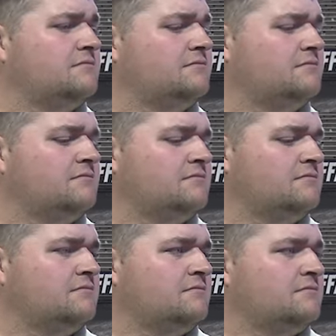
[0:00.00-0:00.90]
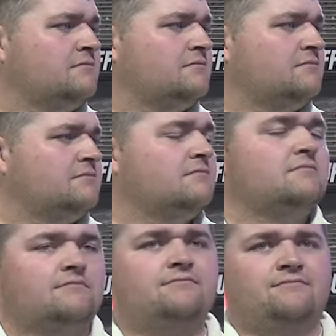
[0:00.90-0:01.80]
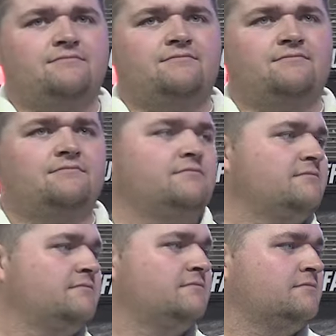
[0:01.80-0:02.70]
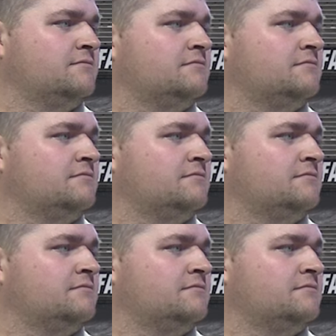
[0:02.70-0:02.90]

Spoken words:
(not speaking)